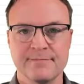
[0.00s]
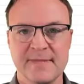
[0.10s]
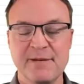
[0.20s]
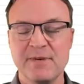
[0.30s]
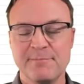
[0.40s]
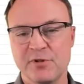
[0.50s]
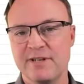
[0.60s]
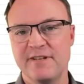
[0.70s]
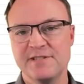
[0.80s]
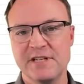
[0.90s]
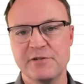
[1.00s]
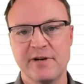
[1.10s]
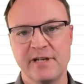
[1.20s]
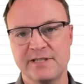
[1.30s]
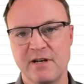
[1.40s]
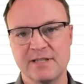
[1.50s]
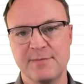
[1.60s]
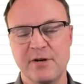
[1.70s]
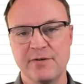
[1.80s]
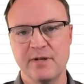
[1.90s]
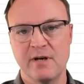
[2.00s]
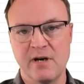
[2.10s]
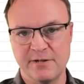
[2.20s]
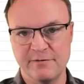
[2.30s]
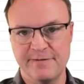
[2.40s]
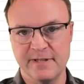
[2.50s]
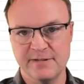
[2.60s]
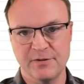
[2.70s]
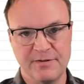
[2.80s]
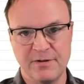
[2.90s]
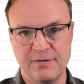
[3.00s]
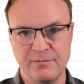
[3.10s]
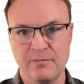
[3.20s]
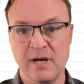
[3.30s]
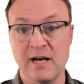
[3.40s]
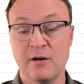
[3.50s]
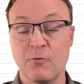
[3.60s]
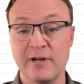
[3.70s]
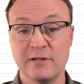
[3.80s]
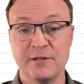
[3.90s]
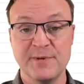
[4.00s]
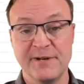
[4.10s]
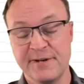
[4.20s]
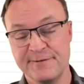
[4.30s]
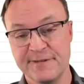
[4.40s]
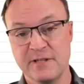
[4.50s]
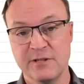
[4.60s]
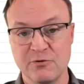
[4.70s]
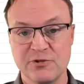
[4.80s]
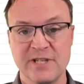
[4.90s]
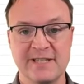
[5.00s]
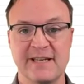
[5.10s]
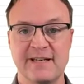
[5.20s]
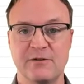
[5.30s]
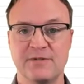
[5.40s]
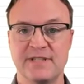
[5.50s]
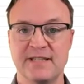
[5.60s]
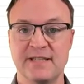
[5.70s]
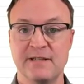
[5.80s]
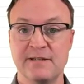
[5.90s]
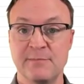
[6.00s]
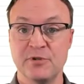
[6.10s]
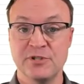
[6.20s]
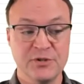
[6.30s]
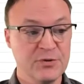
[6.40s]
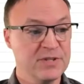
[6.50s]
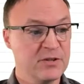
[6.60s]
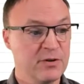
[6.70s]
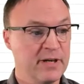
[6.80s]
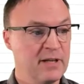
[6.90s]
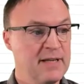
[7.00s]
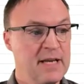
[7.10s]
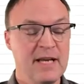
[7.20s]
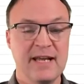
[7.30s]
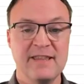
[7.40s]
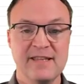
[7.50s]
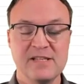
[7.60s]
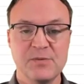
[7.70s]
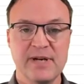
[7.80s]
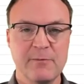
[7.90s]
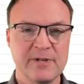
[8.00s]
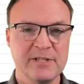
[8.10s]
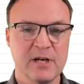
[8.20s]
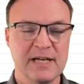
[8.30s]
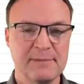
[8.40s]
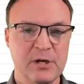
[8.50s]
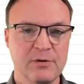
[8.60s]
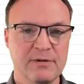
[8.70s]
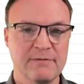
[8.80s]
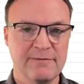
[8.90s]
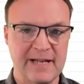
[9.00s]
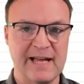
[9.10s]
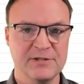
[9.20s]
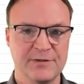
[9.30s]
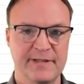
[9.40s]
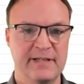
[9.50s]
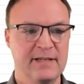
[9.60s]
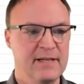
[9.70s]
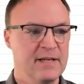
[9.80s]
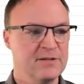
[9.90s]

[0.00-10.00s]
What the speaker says: In my previous tutorial, I talked about autofill. So if you want to learn about autofill, go check that out in number 2 tutorial. In this one, I want to talk about flash fill.